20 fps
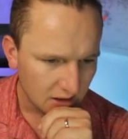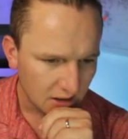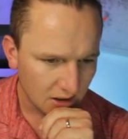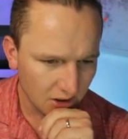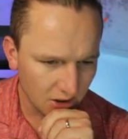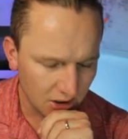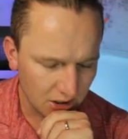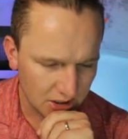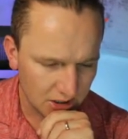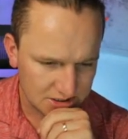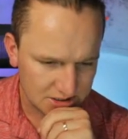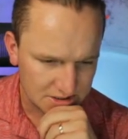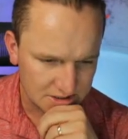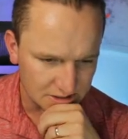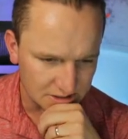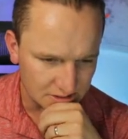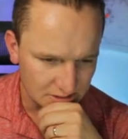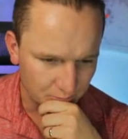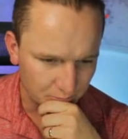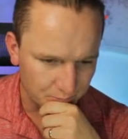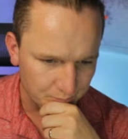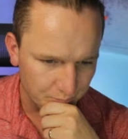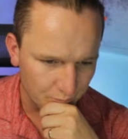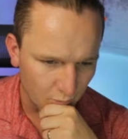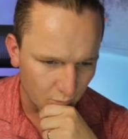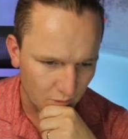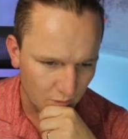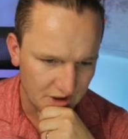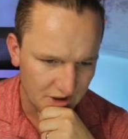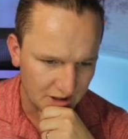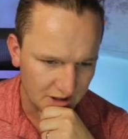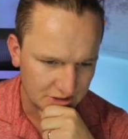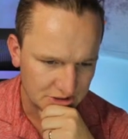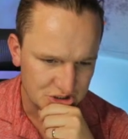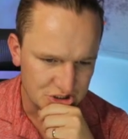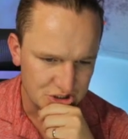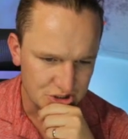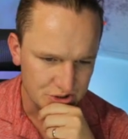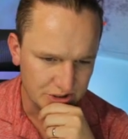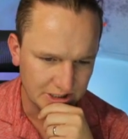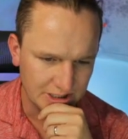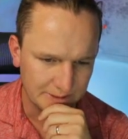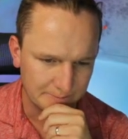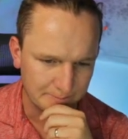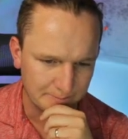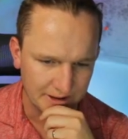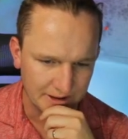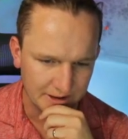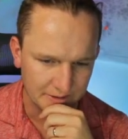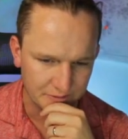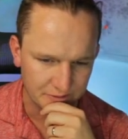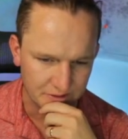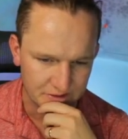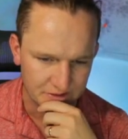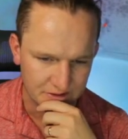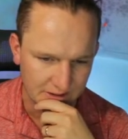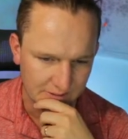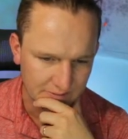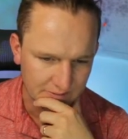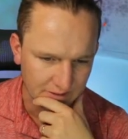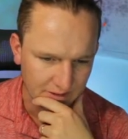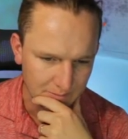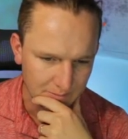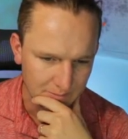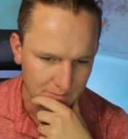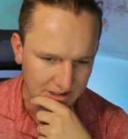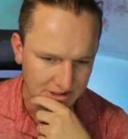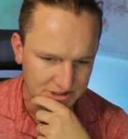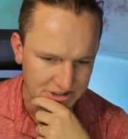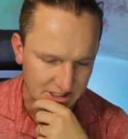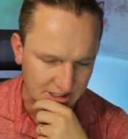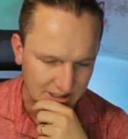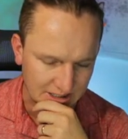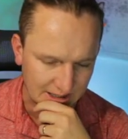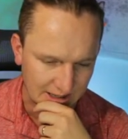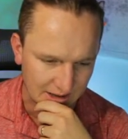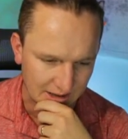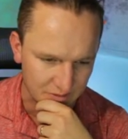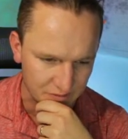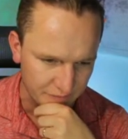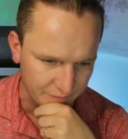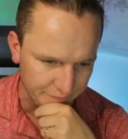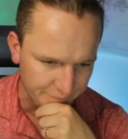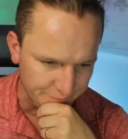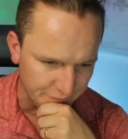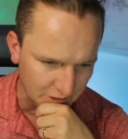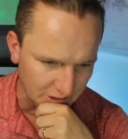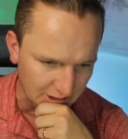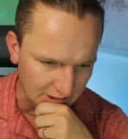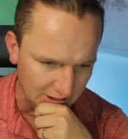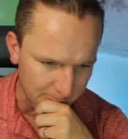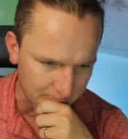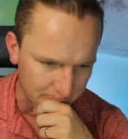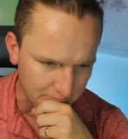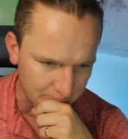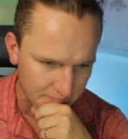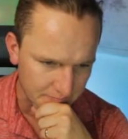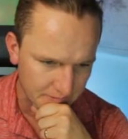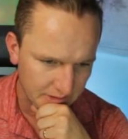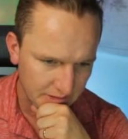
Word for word: Arsenal, without two key players in Saturday match against Fulham,